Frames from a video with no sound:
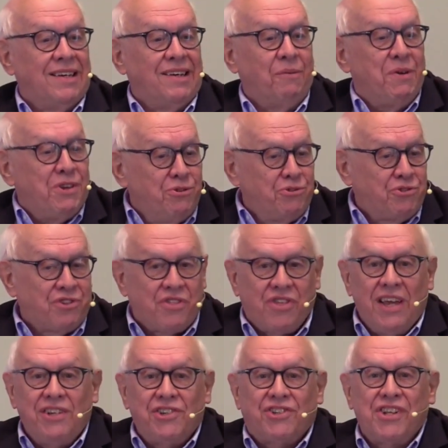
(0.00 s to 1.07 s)
We use the
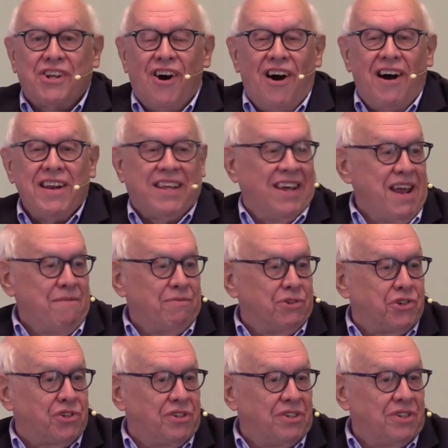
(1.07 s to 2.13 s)
things that God gave
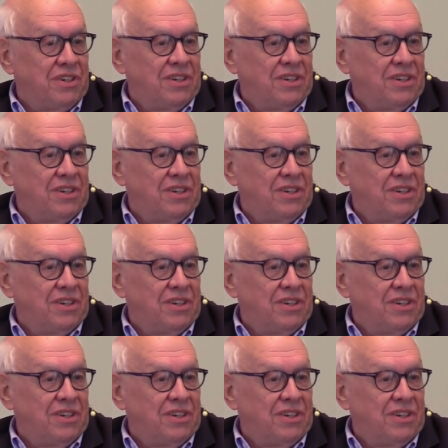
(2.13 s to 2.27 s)
us.